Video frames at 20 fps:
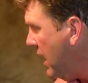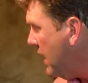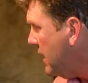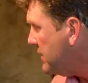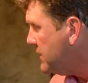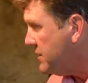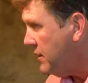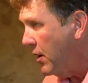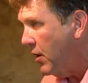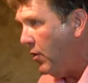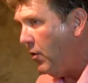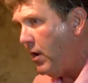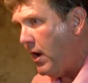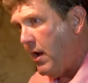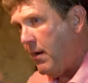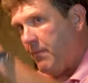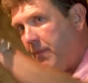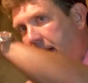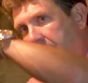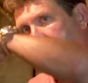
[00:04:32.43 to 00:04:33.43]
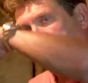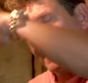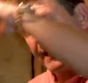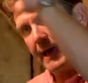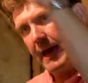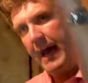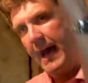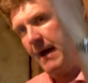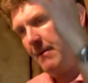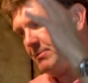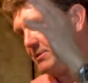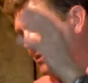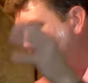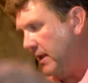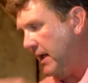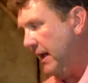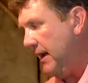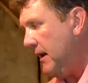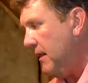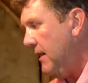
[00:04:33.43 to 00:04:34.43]
So by
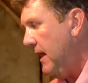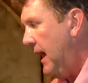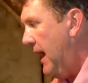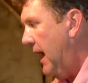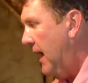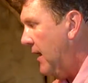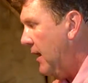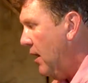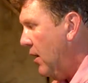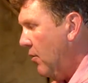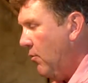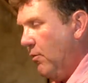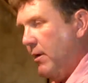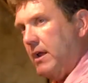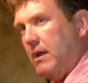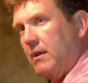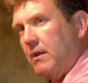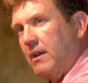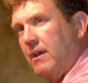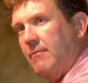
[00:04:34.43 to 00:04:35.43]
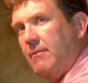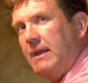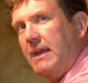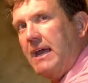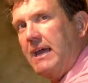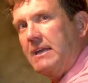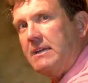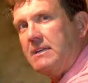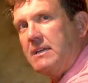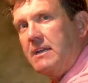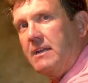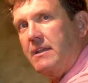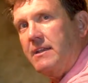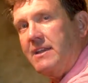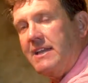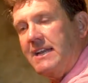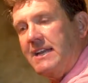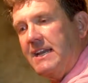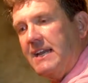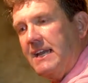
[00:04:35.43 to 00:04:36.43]
encapsulating that, we eliminate
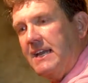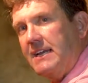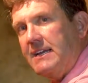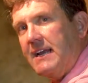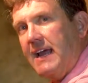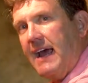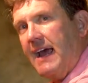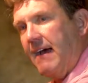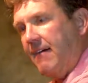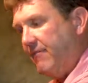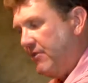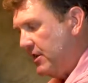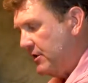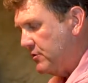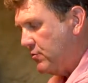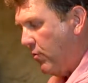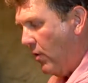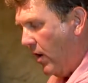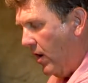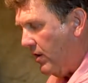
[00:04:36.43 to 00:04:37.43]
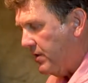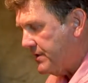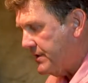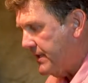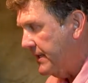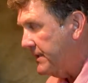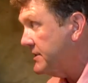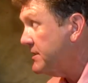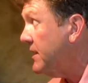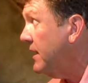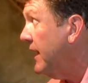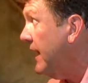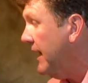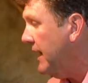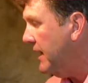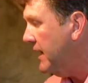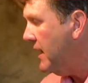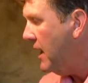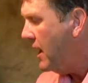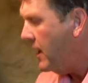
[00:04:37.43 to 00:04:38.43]
the need to have these walls
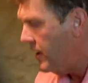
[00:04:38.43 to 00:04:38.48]
insulated.